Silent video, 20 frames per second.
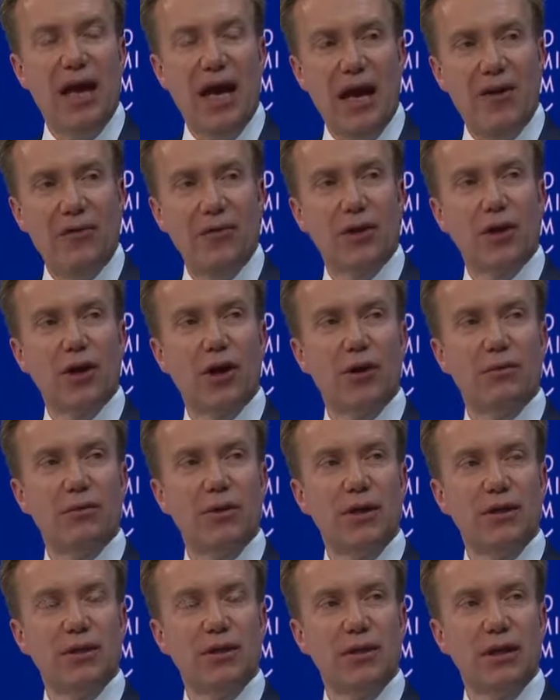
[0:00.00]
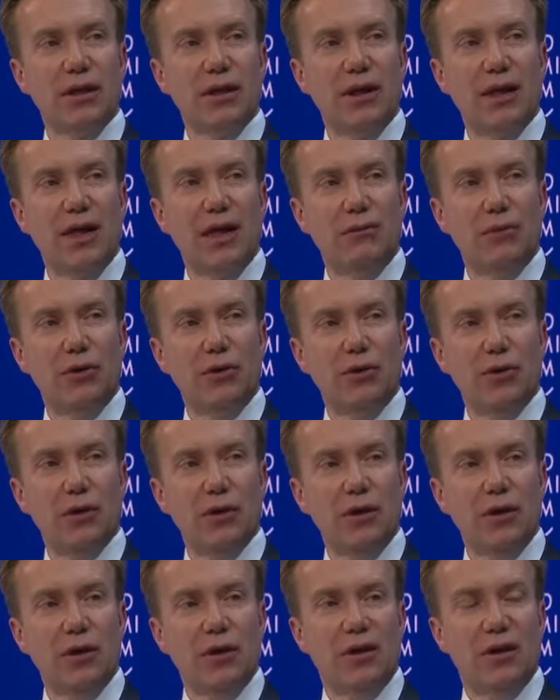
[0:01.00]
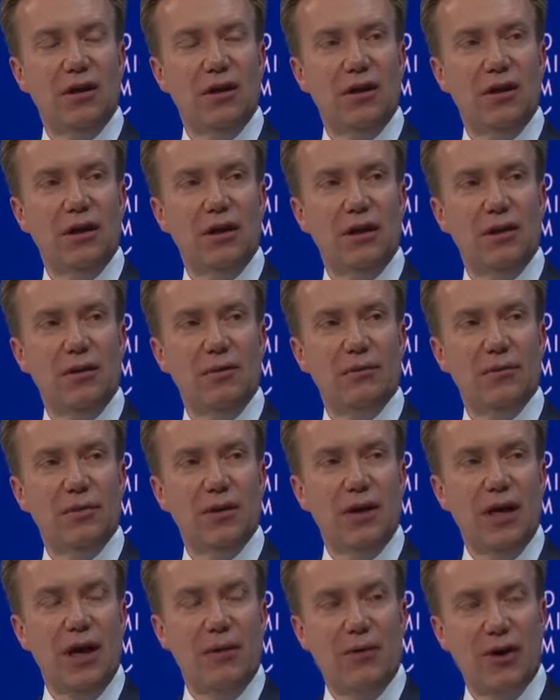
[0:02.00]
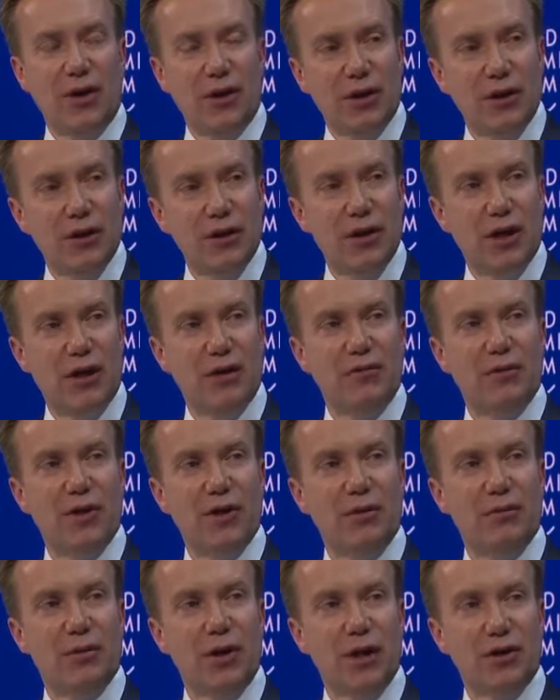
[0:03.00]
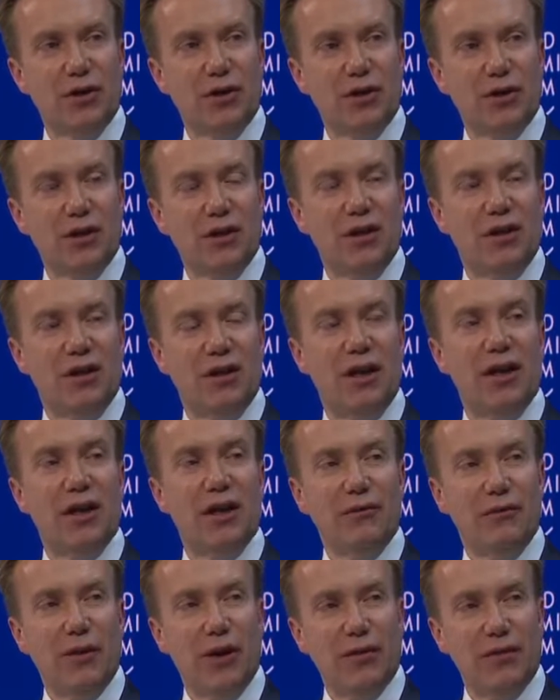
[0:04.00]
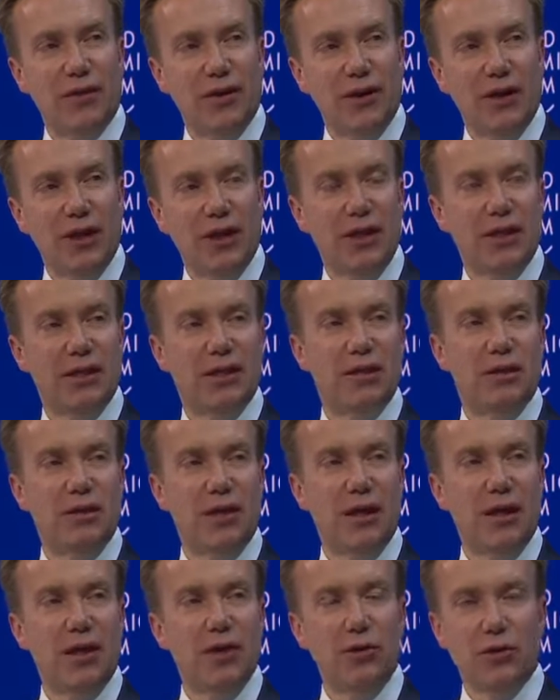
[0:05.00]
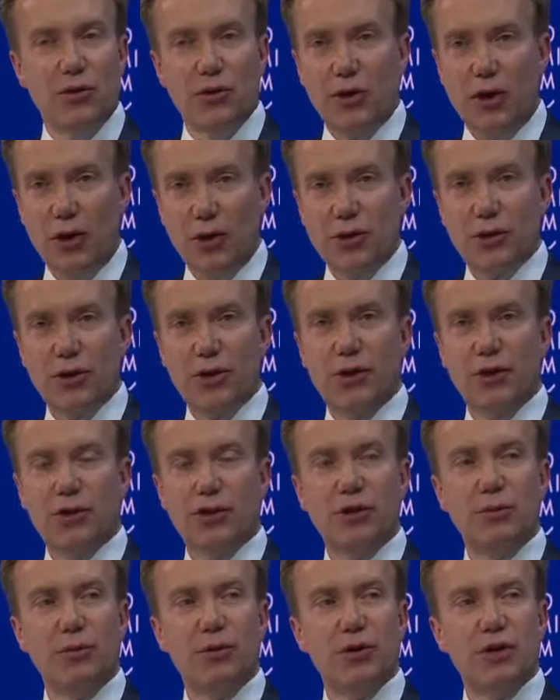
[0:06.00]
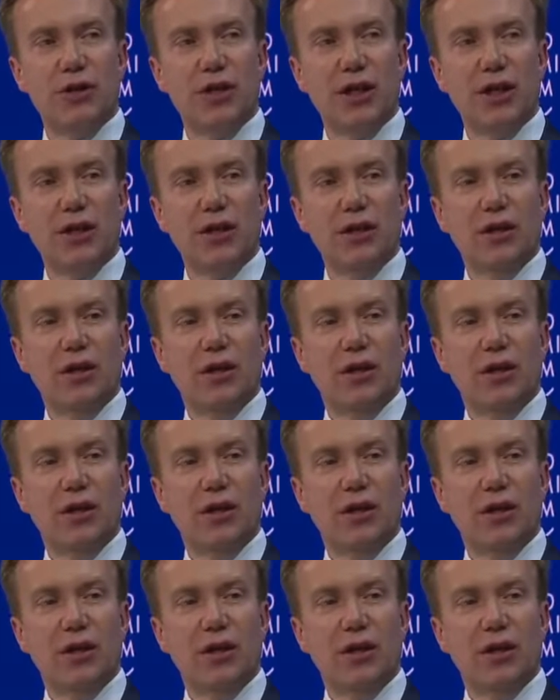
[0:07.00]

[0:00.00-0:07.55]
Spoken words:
and the government in Kabul? Americans are very much involved in this. You're also contributing.